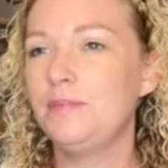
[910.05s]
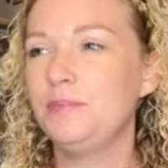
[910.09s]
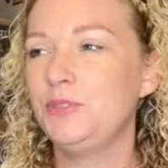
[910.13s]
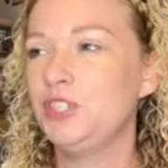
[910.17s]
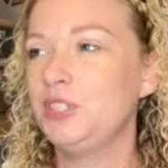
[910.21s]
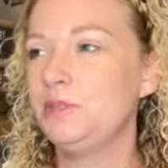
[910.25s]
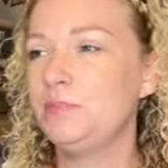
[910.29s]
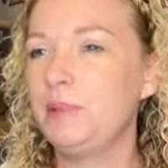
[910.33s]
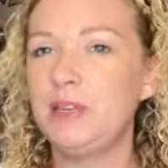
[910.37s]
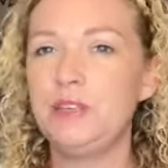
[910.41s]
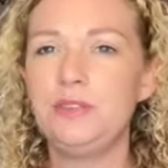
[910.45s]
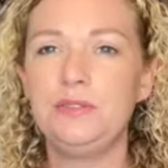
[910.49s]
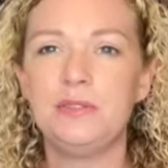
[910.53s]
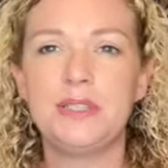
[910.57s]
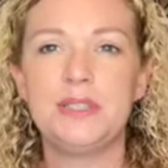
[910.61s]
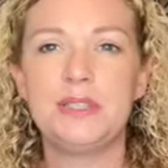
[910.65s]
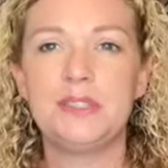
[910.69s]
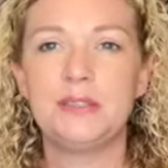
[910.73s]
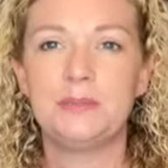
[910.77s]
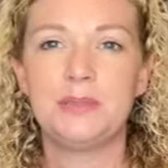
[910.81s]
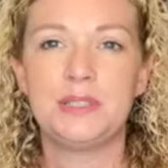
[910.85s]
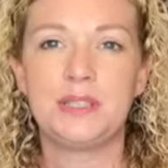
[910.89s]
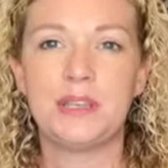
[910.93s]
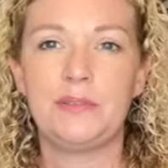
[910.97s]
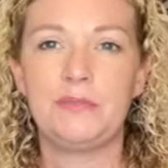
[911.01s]
just by using
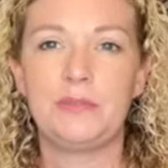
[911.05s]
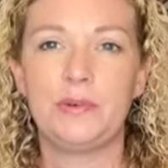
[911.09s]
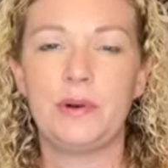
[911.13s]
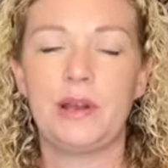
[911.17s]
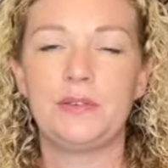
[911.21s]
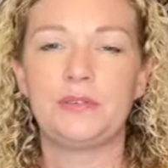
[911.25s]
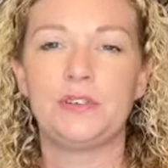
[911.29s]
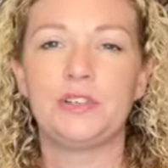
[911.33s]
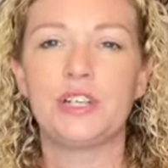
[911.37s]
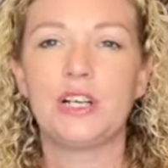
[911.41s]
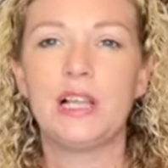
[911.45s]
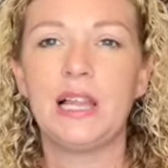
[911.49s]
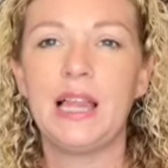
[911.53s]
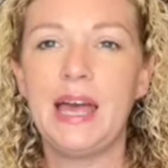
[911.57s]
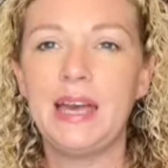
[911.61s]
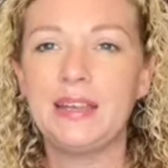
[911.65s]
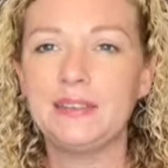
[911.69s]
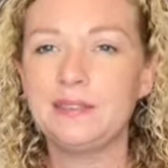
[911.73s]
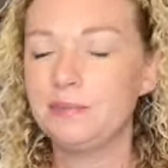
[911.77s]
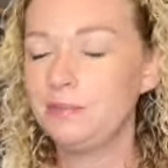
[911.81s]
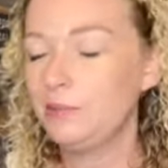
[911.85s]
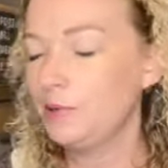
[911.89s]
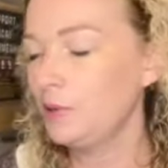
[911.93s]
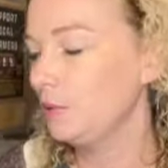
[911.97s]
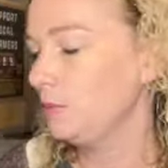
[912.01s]
some stuff around your
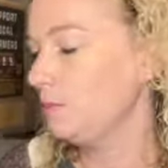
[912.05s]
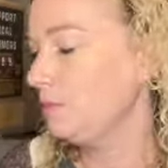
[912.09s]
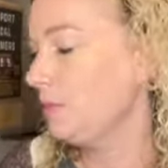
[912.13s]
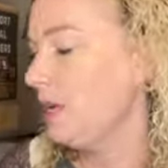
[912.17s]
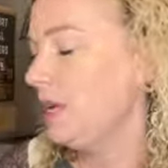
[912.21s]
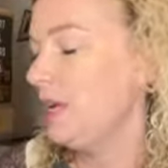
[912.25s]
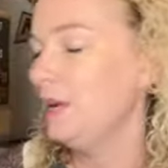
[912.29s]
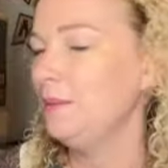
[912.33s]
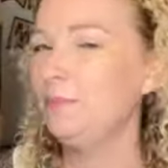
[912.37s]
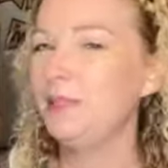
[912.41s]
classroom,